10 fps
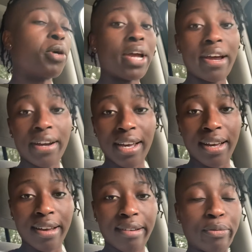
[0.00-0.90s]

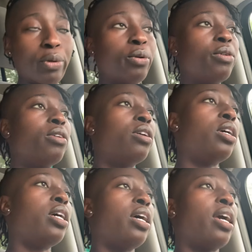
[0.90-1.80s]
area rule,
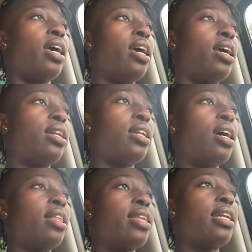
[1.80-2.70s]
and
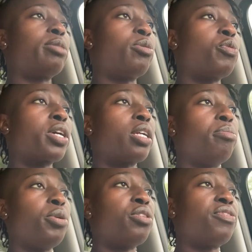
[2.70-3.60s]
that has been
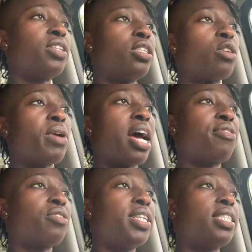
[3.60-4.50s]
working beautifully. So we
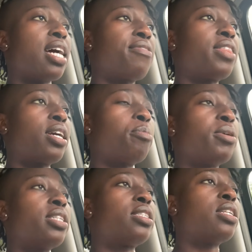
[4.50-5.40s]
have 3 staff
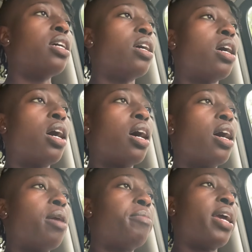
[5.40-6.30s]
therapists,
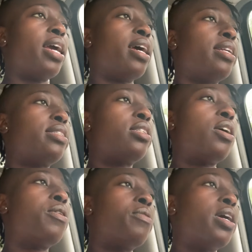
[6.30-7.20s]
and
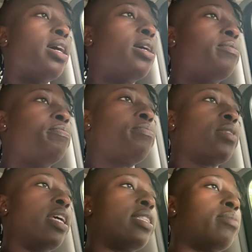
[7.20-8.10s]
so
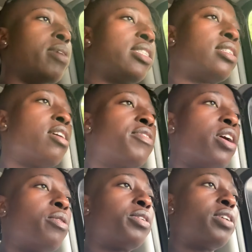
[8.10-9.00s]
it's myself,
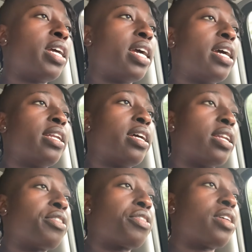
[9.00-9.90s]
the owner, and
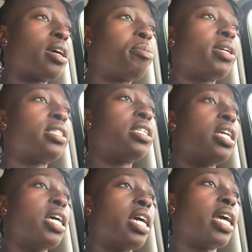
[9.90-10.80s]
another therapist.
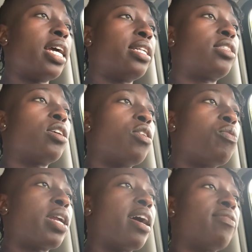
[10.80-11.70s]
And so
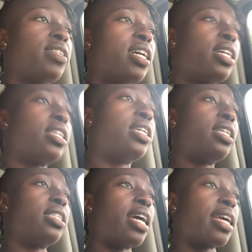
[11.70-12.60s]
what I've done
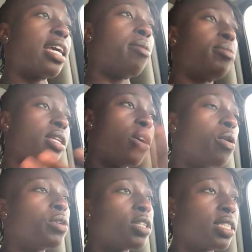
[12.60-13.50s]
is I kept the
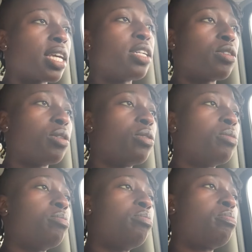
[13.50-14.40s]
owner's
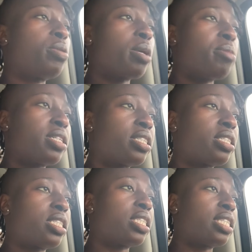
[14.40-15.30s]
schedule pretty much
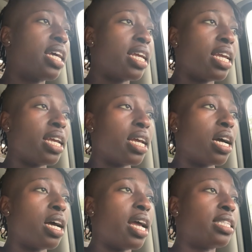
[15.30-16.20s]
steady
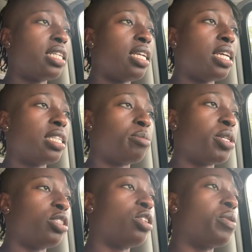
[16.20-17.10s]
as he has
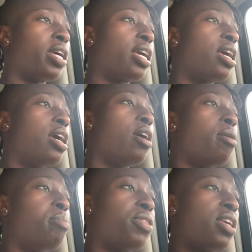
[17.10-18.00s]
been doing.
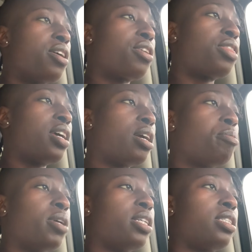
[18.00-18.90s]
But the other
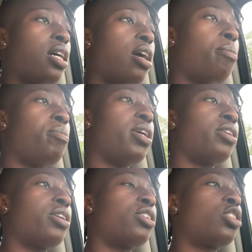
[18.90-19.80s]
therapist, me
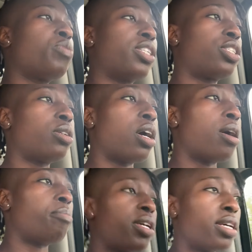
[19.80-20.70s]
and her switched
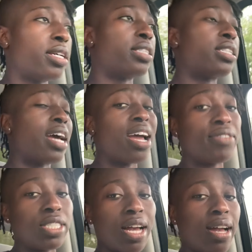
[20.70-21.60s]
because I
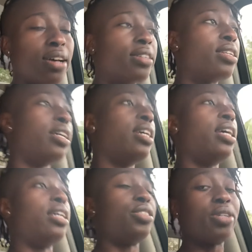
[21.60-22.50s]
have a child,
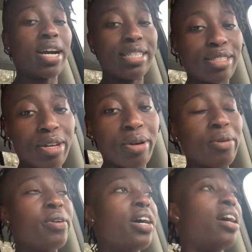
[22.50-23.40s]
as you guys
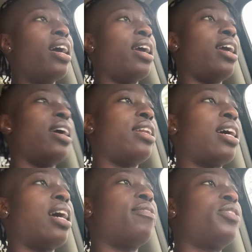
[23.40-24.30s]
know, and
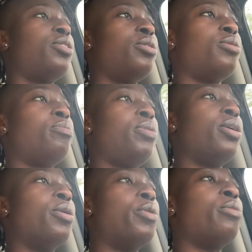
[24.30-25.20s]
I have to be
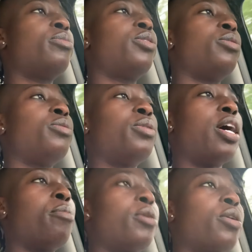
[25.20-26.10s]
home to
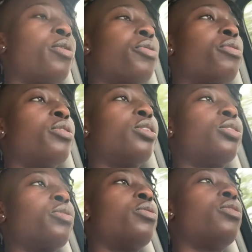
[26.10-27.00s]
help her go through her
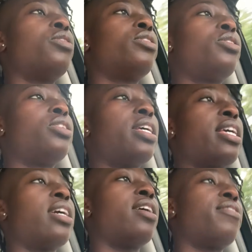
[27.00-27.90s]
school, to
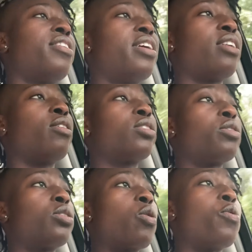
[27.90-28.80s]
take care of her, and
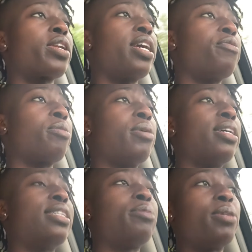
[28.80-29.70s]
also to coordinate with my
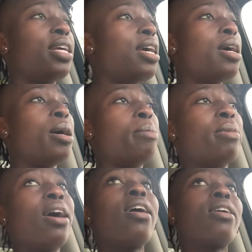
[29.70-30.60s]
husband.
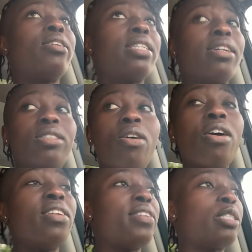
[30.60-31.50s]
My heart goes out to
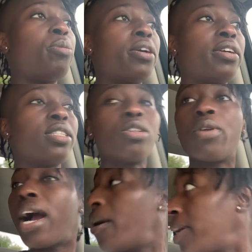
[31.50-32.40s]
all of us parents
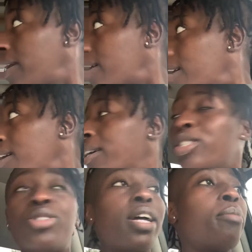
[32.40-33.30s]
who are out here
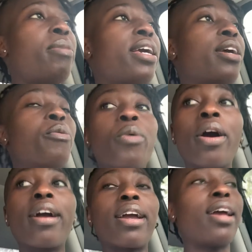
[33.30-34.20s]
trying to make it work.